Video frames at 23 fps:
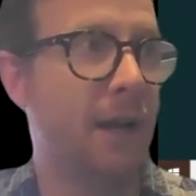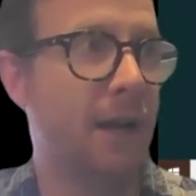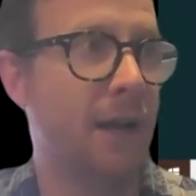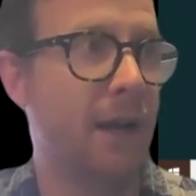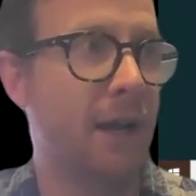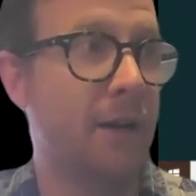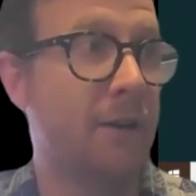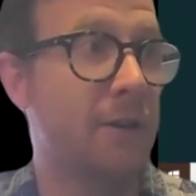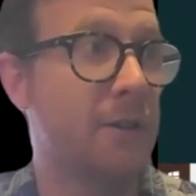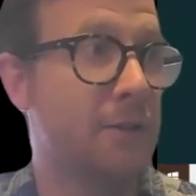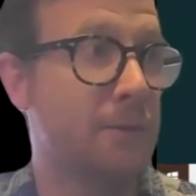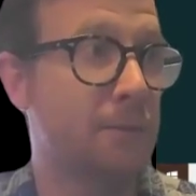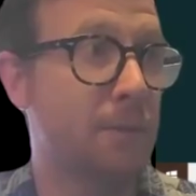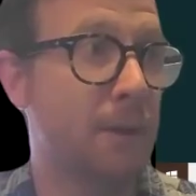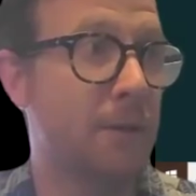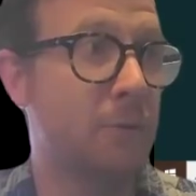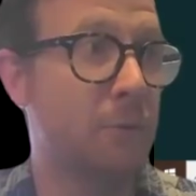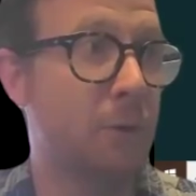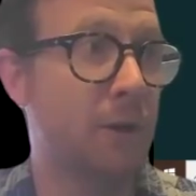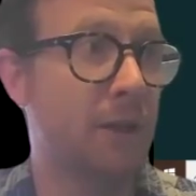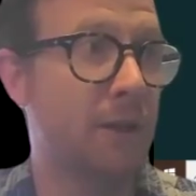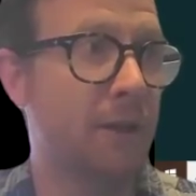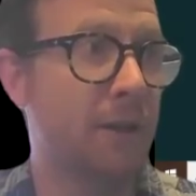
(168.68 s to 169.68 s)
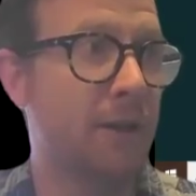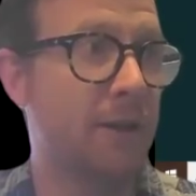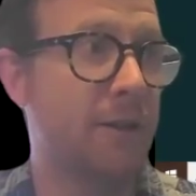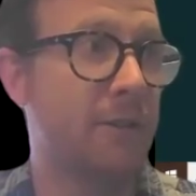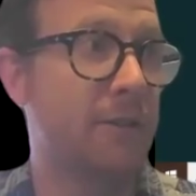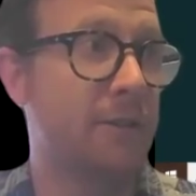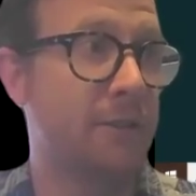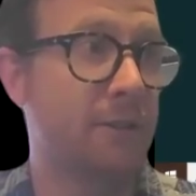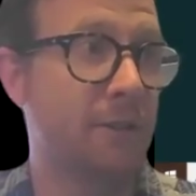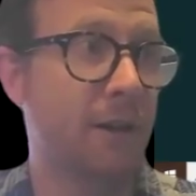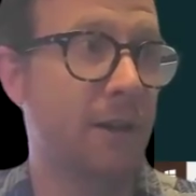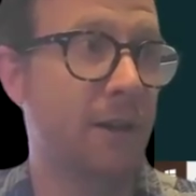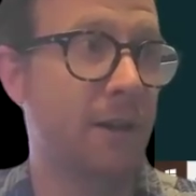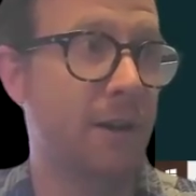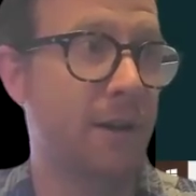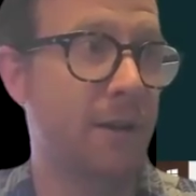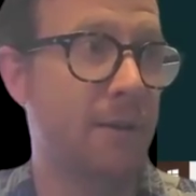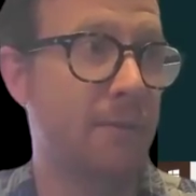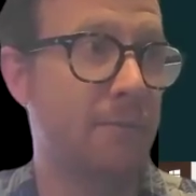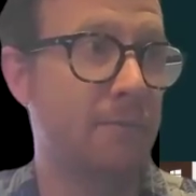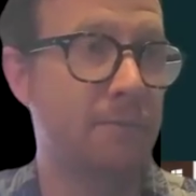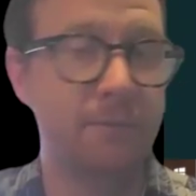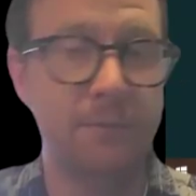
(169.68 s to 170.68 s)
Aaron's been with us
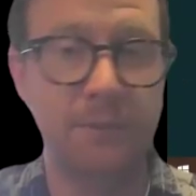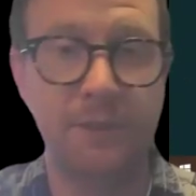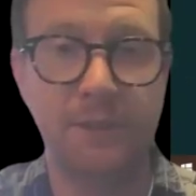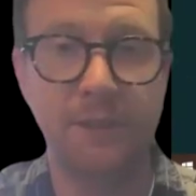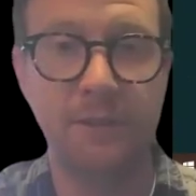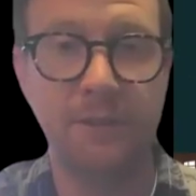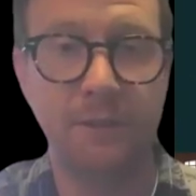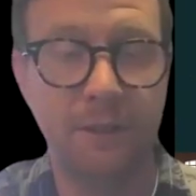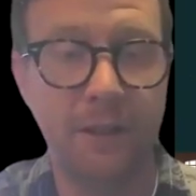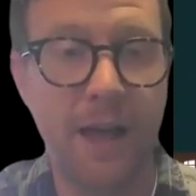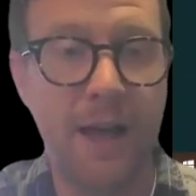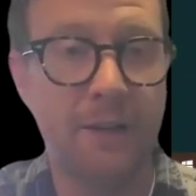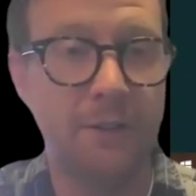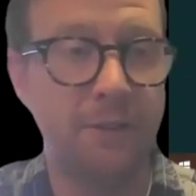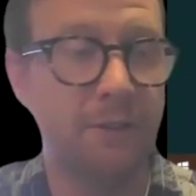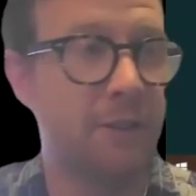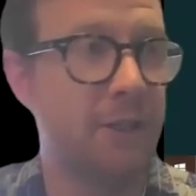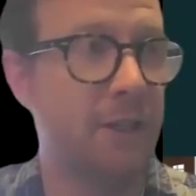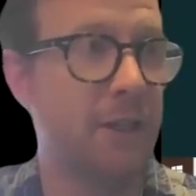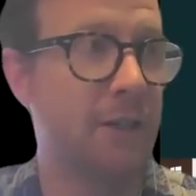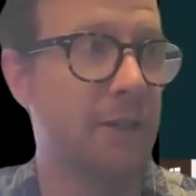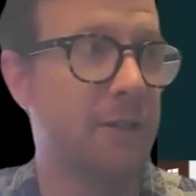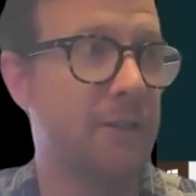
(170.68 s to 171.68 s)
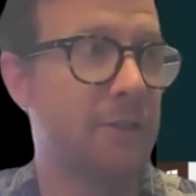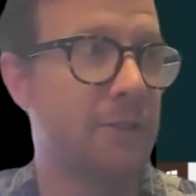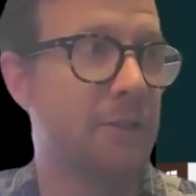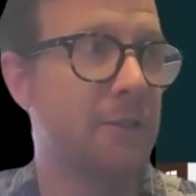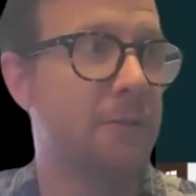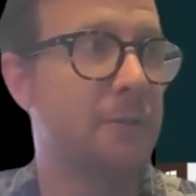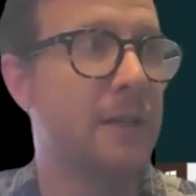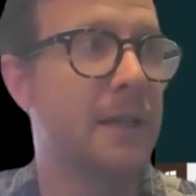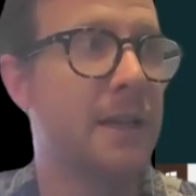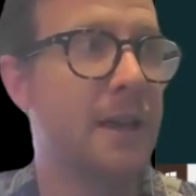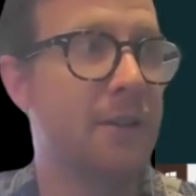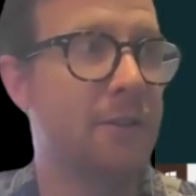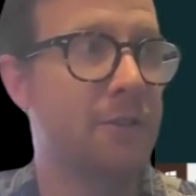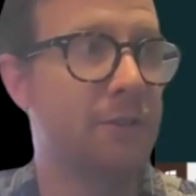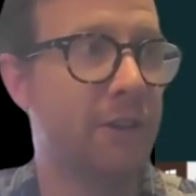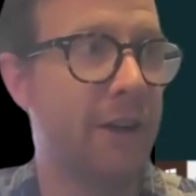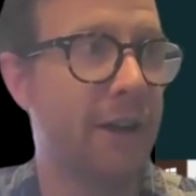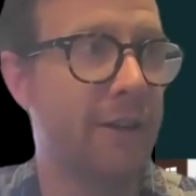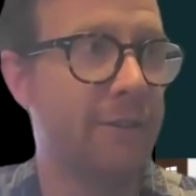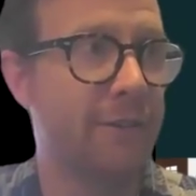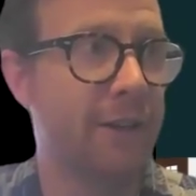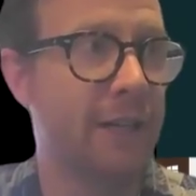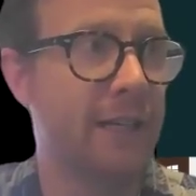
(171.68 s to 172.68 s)
since last year, and so he has
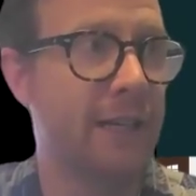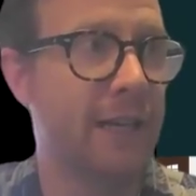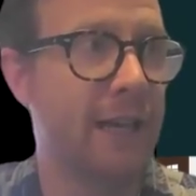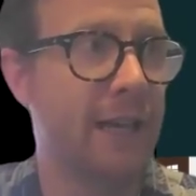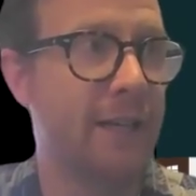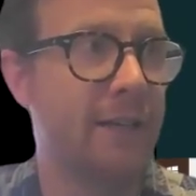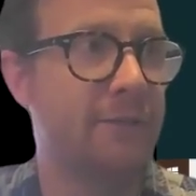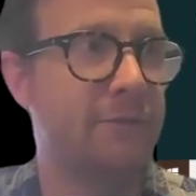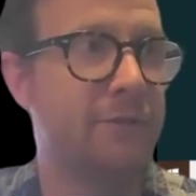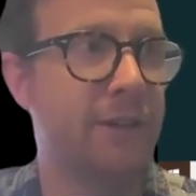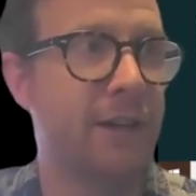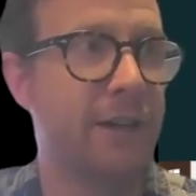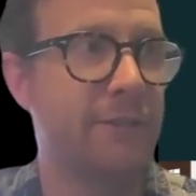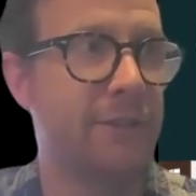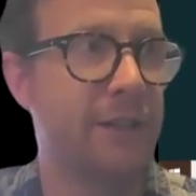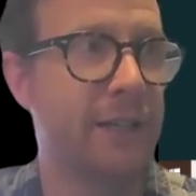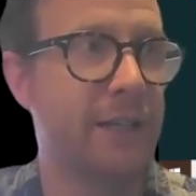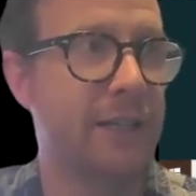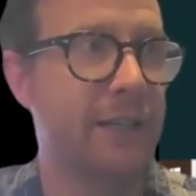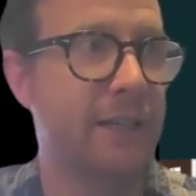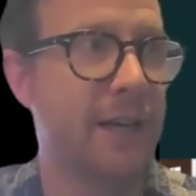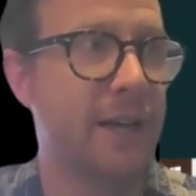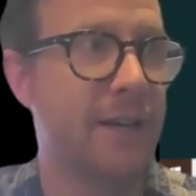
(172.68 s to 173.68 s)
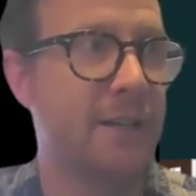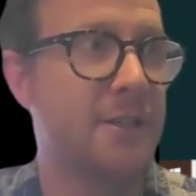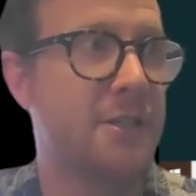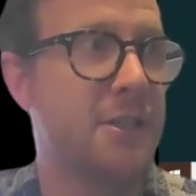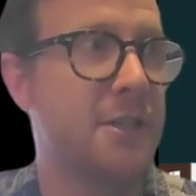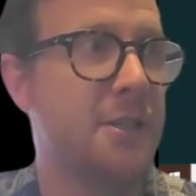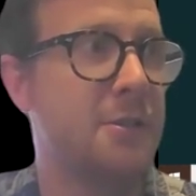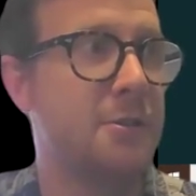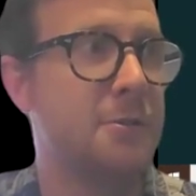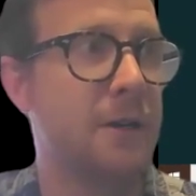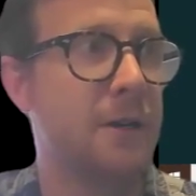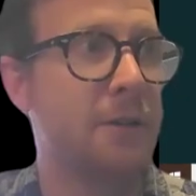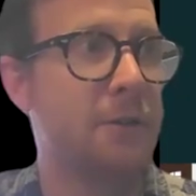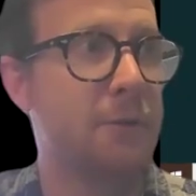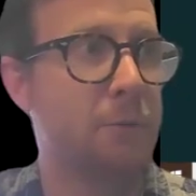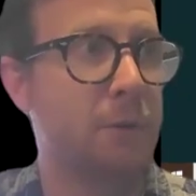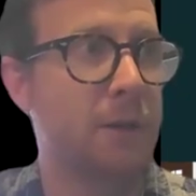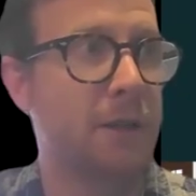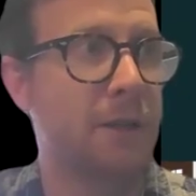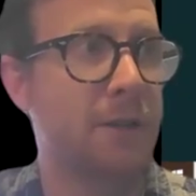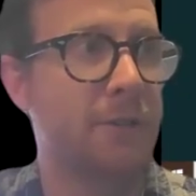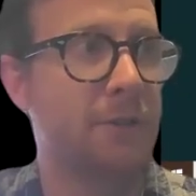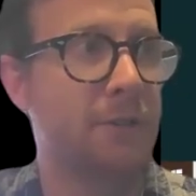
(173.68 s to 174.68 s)
588 and 589 too, as
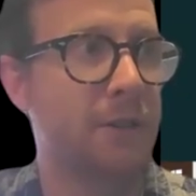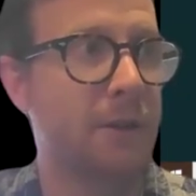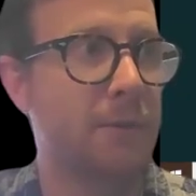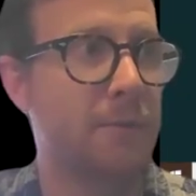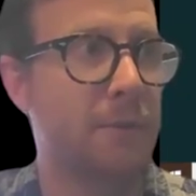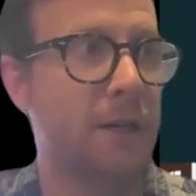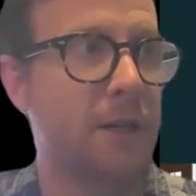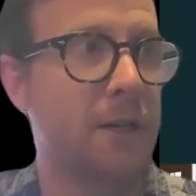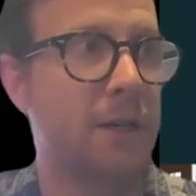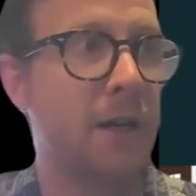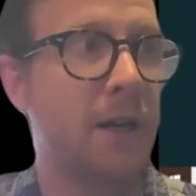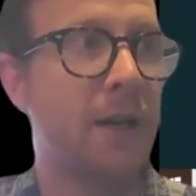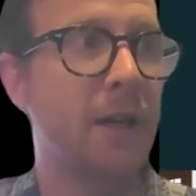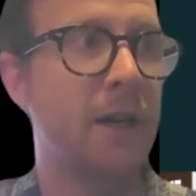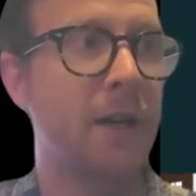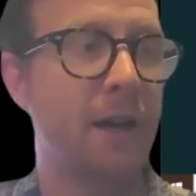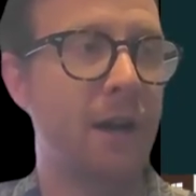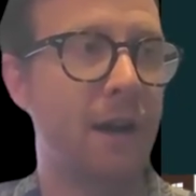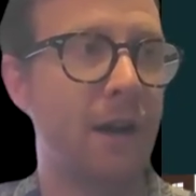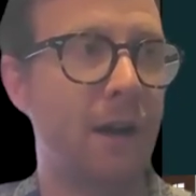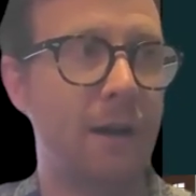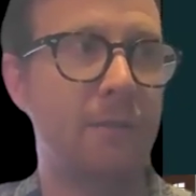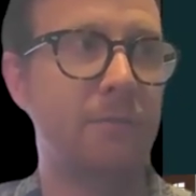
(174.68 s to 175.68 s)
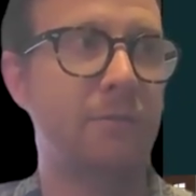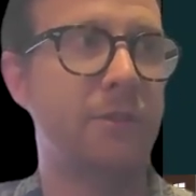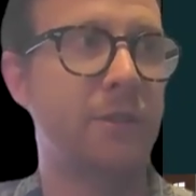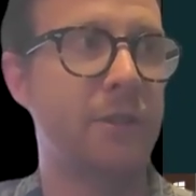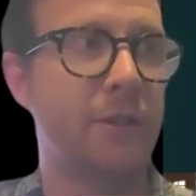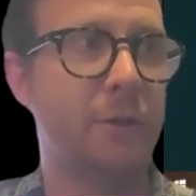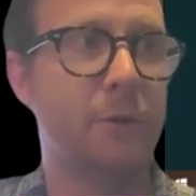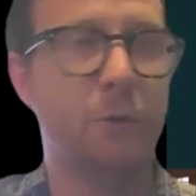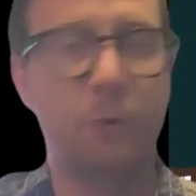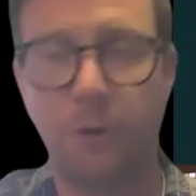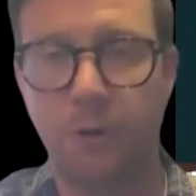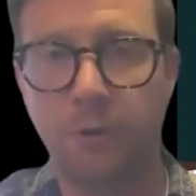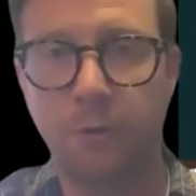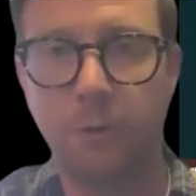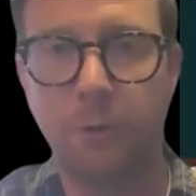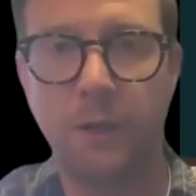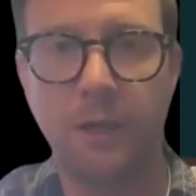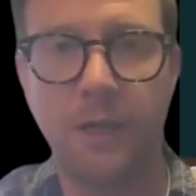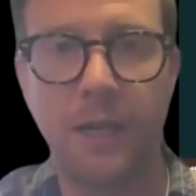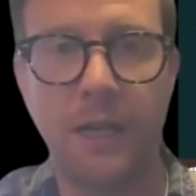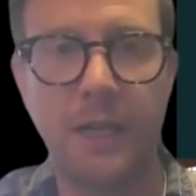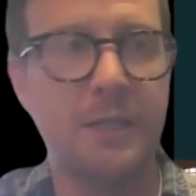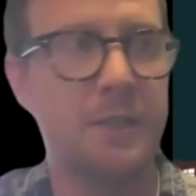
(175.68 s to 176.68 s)
well as summer for the
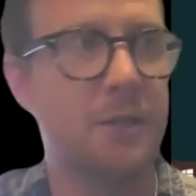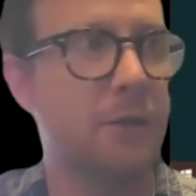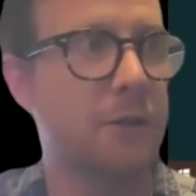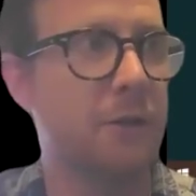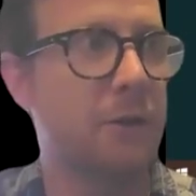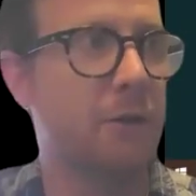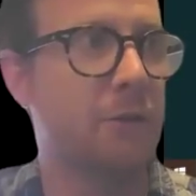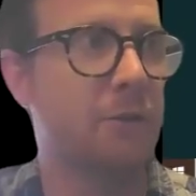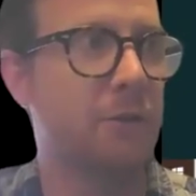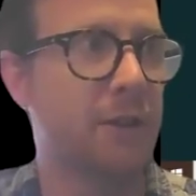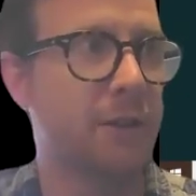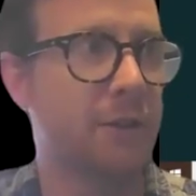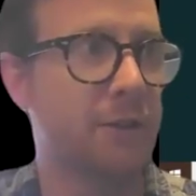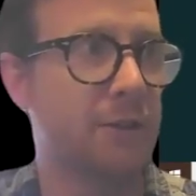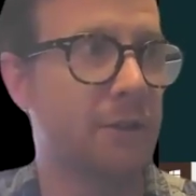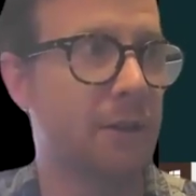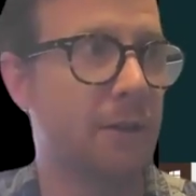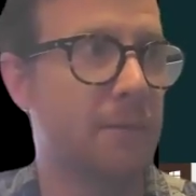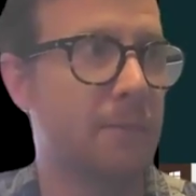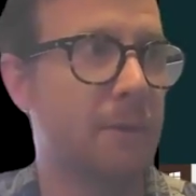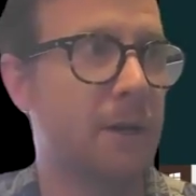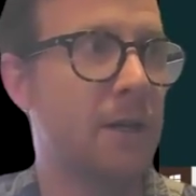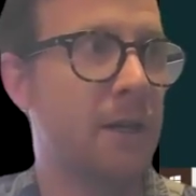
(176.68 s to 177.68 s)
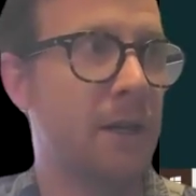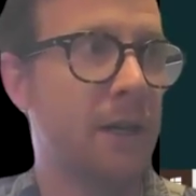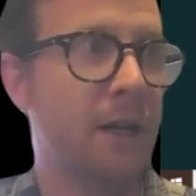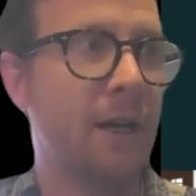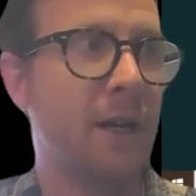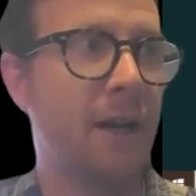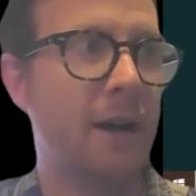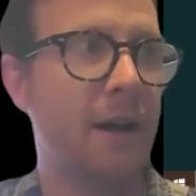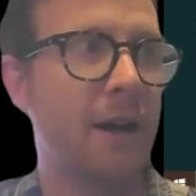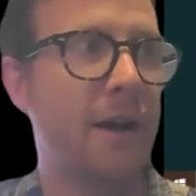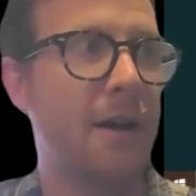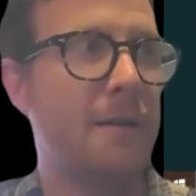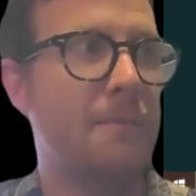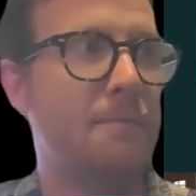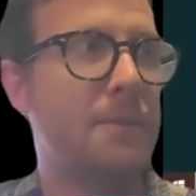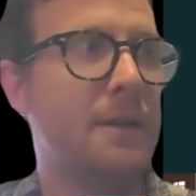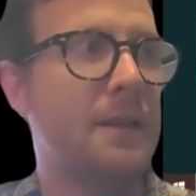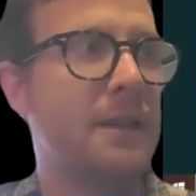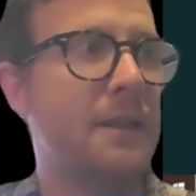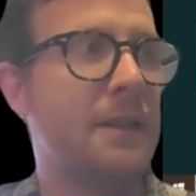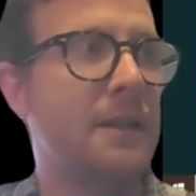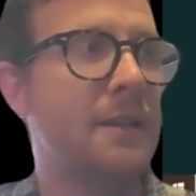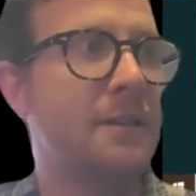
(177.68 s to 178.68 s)
coursework he took over the summer.
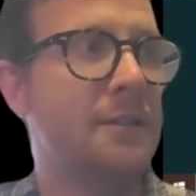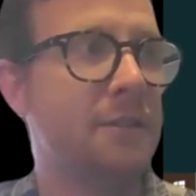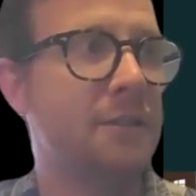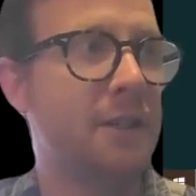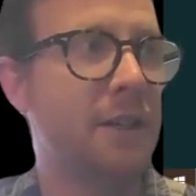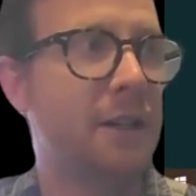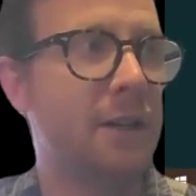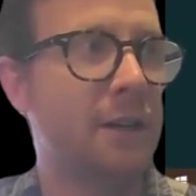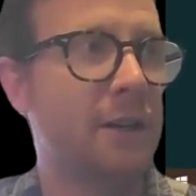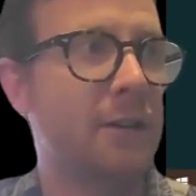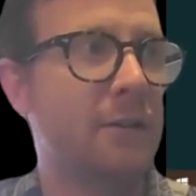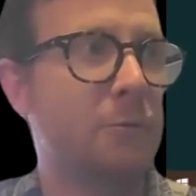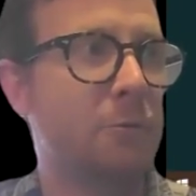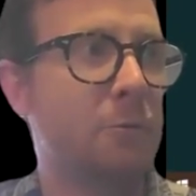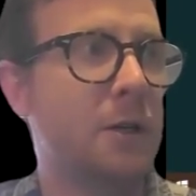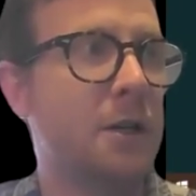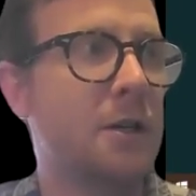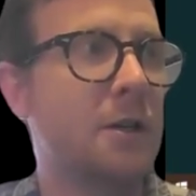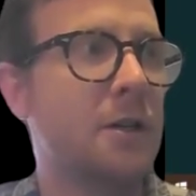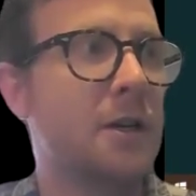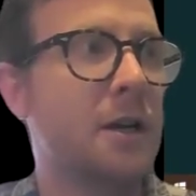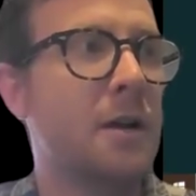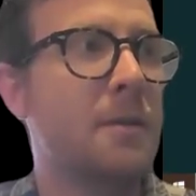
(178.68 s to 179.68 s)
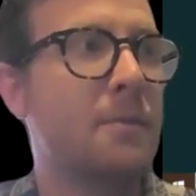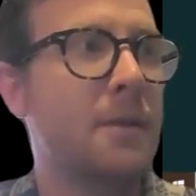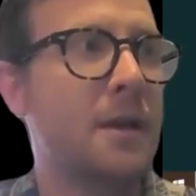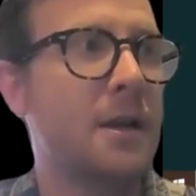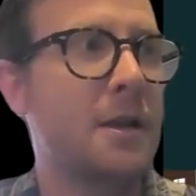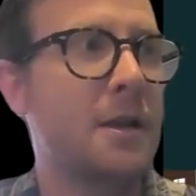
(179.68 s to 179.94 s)
But this year, we are going to be